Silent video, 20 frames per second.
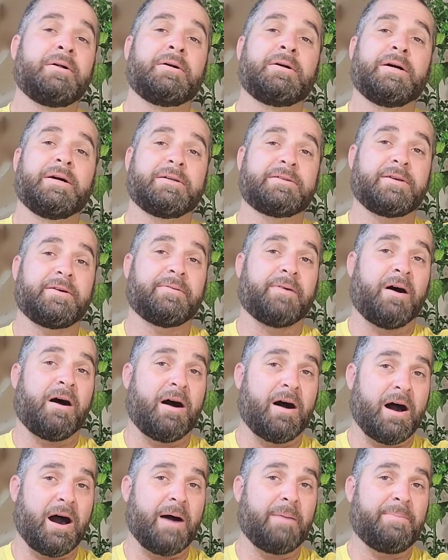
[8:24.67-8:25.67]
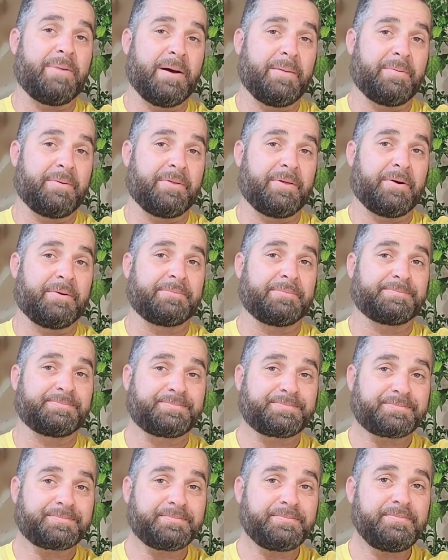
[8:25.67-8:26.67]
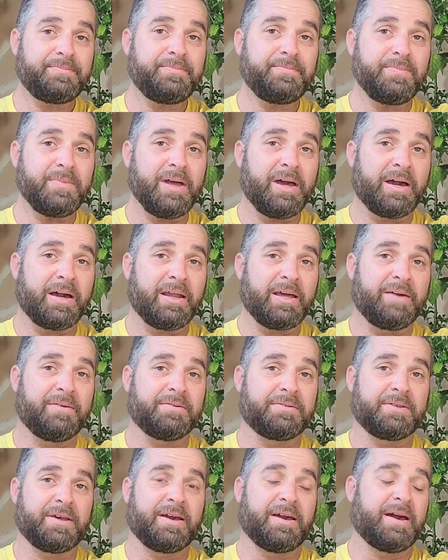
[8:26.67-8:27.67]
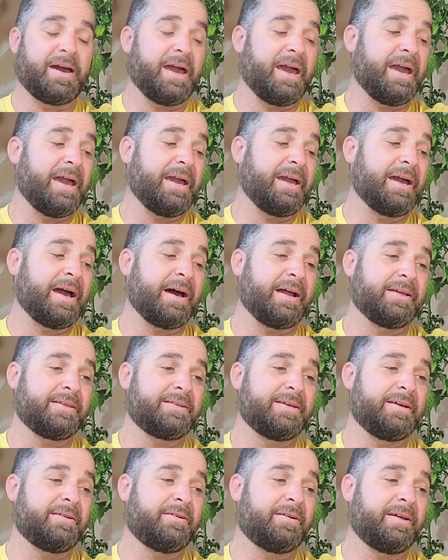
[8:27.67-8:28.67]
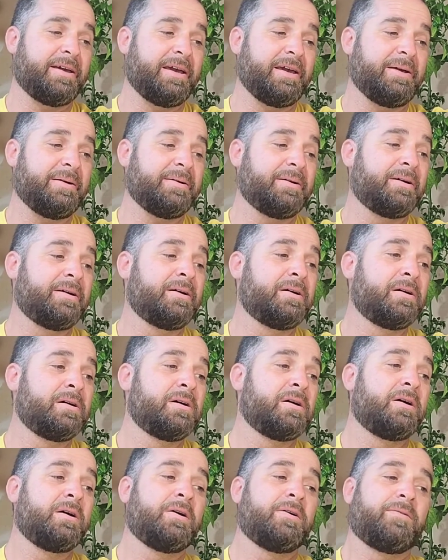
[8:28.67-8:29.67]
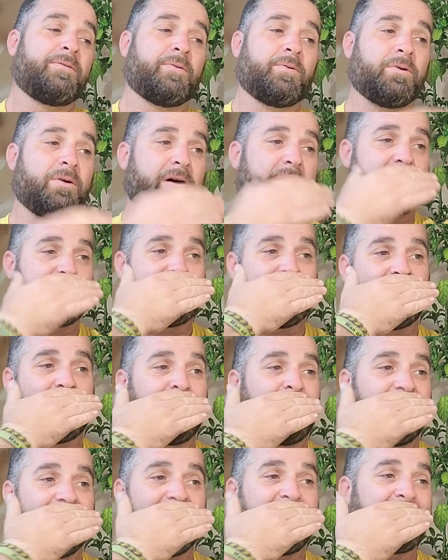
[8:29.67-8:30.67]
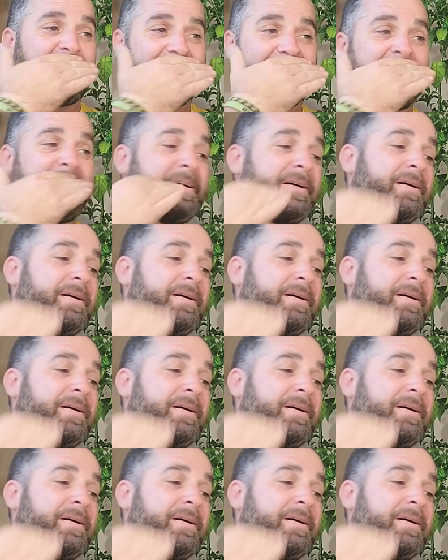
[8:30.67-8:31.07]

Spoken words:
It's a hot pepper though. I'm gonna give this thing an 8 out of 10 on heat, 4 out of 10 on flavor.